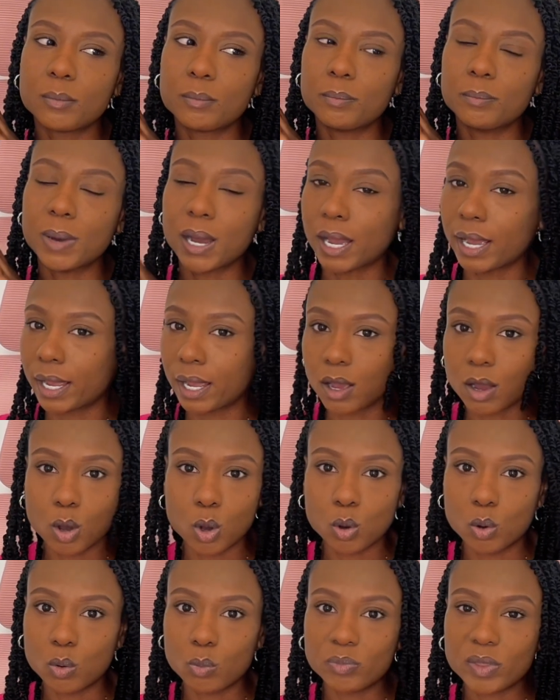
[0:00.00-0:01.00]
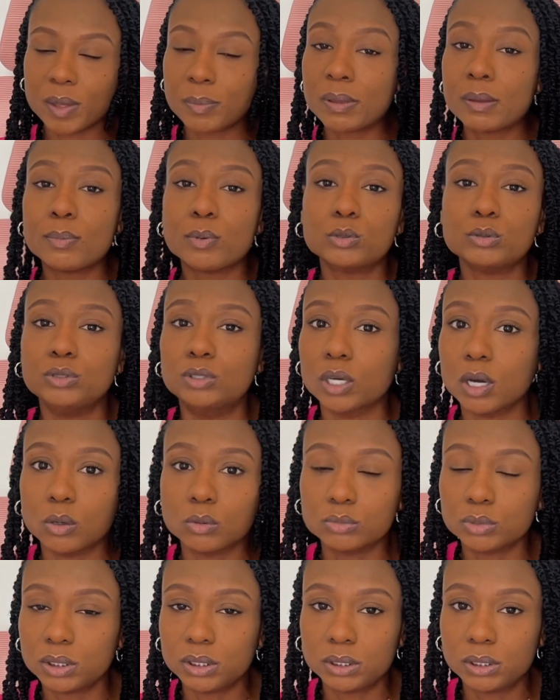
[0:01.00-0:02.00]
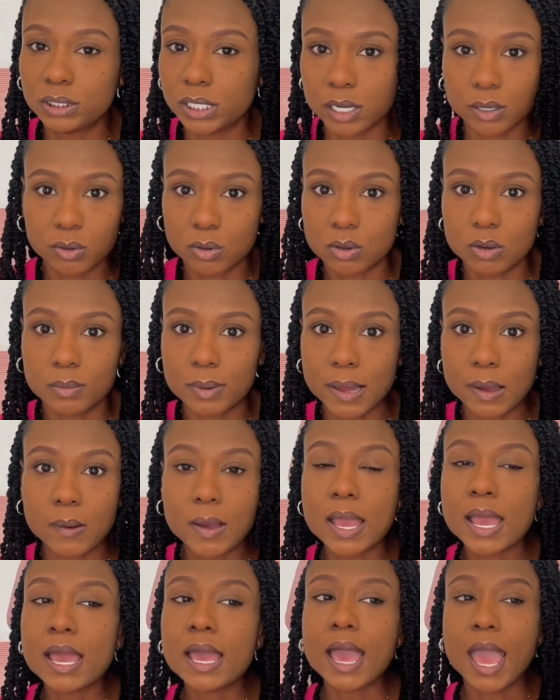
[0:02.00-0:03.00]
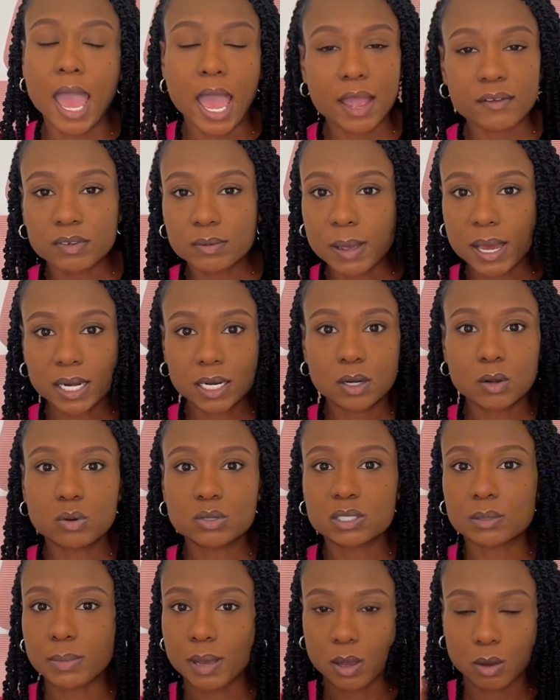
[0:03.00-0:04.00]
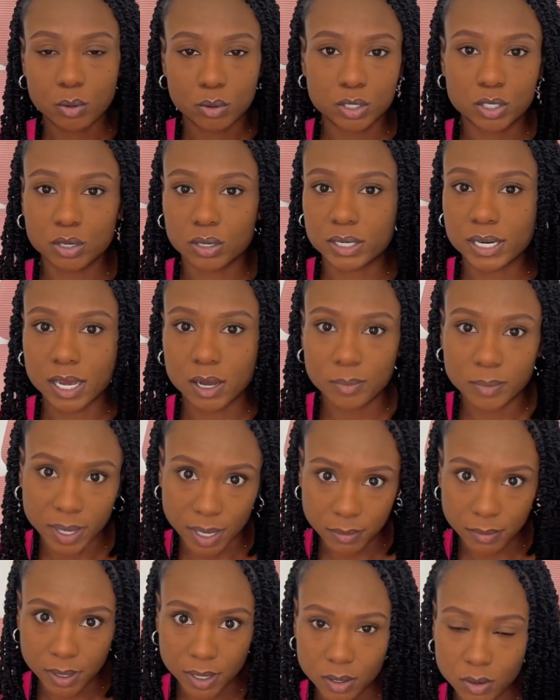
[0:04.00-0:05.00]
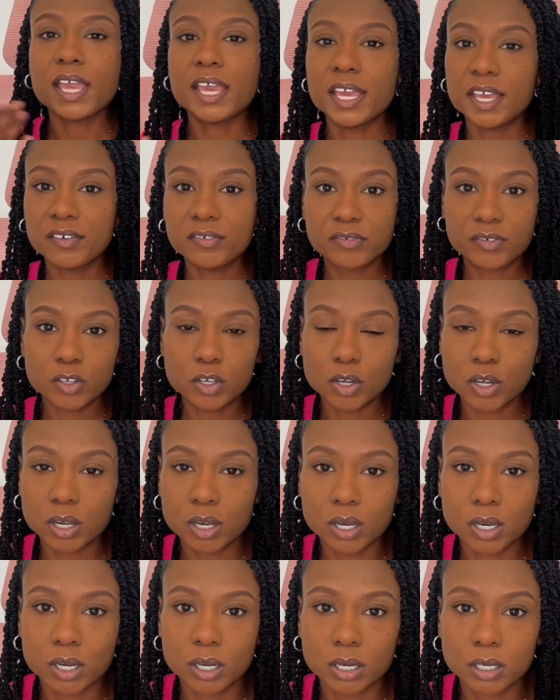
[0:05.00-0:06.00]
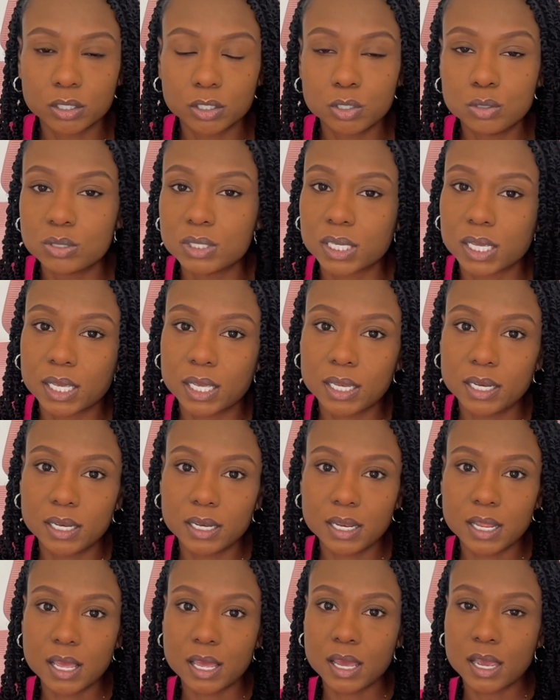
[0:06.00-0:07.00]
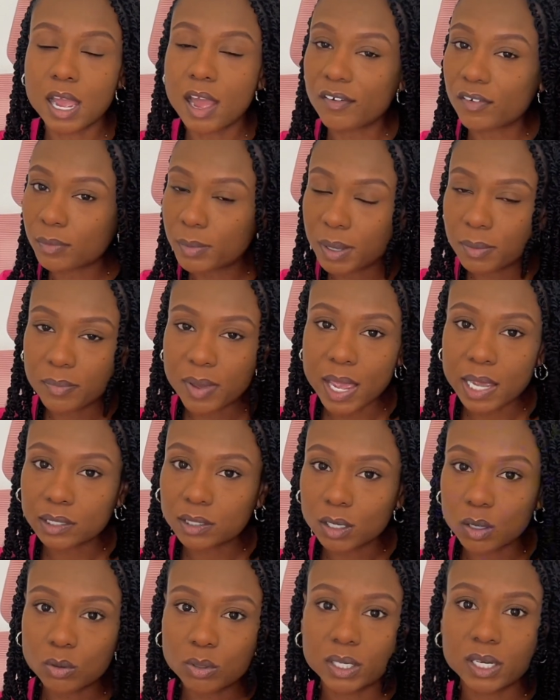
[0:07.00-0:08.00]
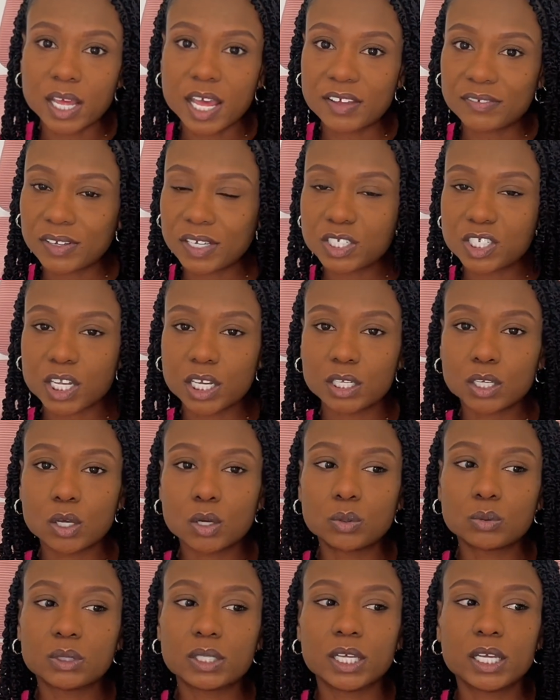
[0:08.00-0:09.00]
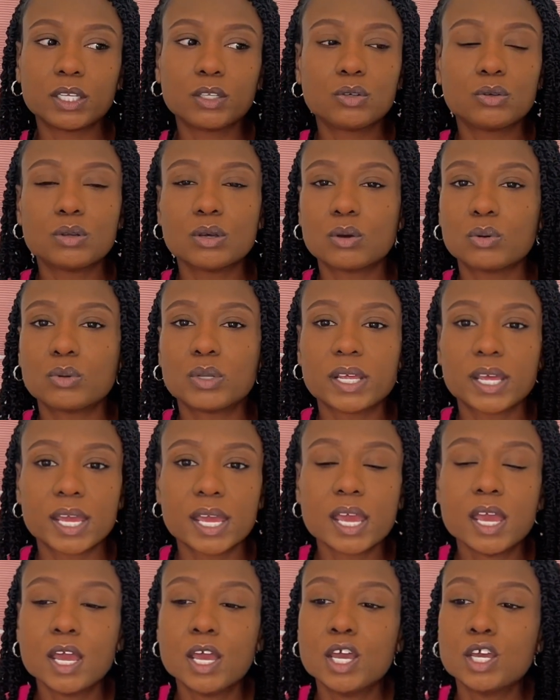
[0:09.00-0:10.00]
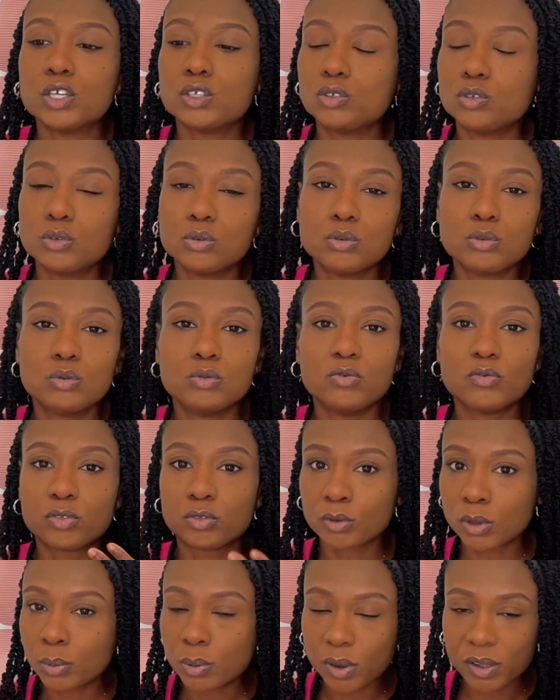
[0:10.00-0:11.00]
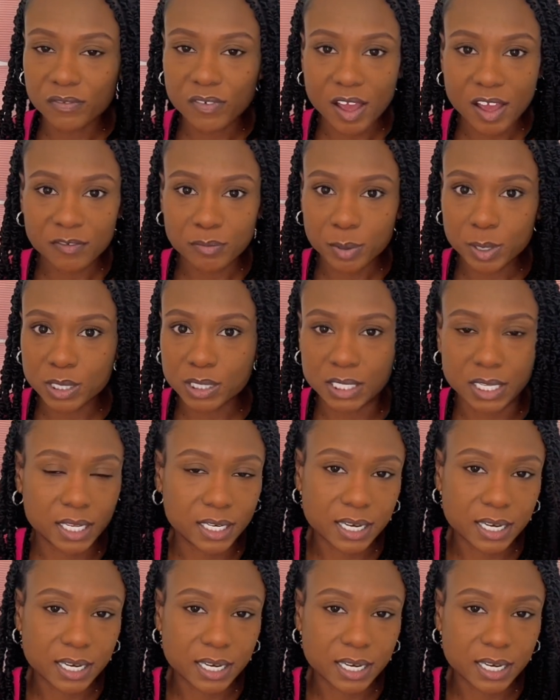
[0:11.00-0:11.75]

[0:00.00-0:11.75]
buying a home that people don't tell you about. Everybody knows about your down payment. If you're using a government-backed loan, an FHA loan, then you know that you 3.5%